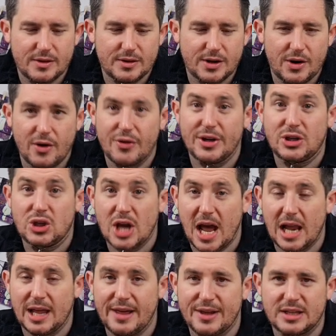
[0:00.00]
You know, the
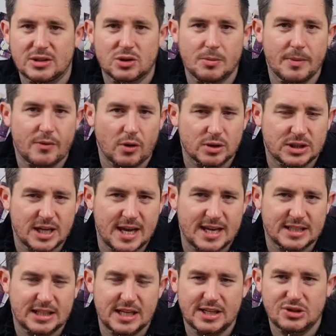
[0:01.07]
jelly, some have got
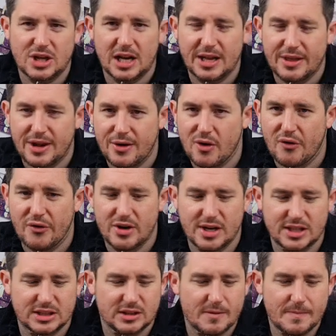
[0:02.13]
tastier jelly than
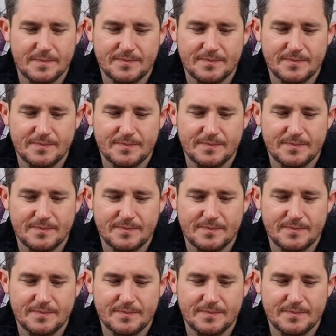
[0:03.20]
others.